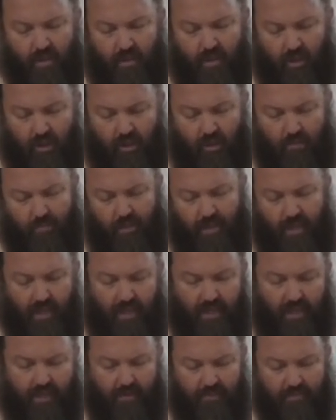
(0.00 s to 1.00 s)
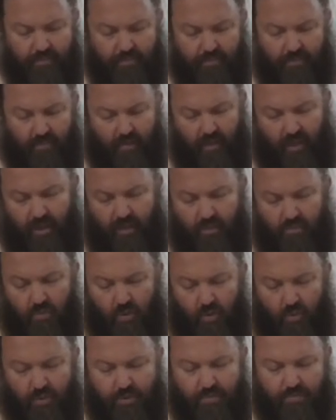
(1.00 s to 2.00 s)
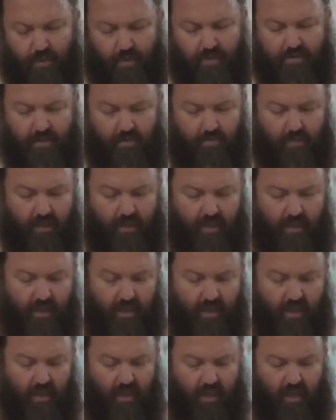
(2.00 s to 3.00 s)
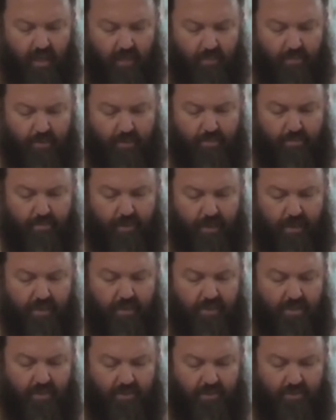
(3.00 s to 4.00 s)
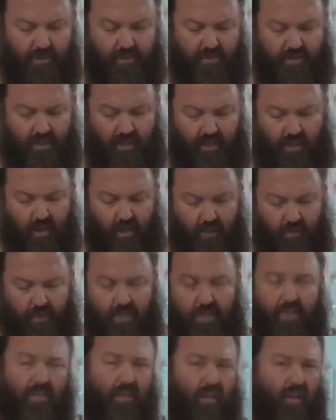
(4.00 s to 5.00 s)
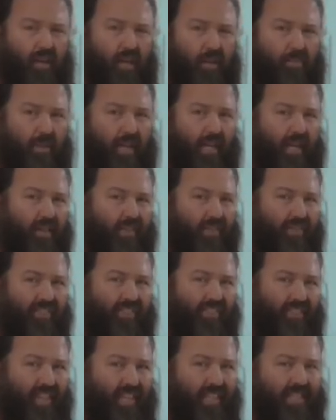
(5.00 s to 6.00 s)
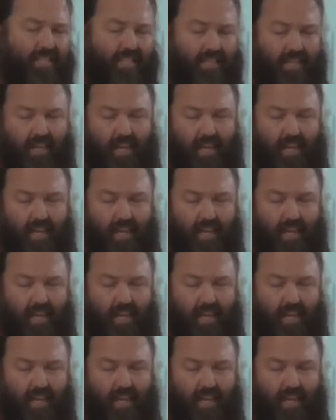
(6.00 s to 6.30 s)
culminating in what was possibly the biggest atrocity of its time in this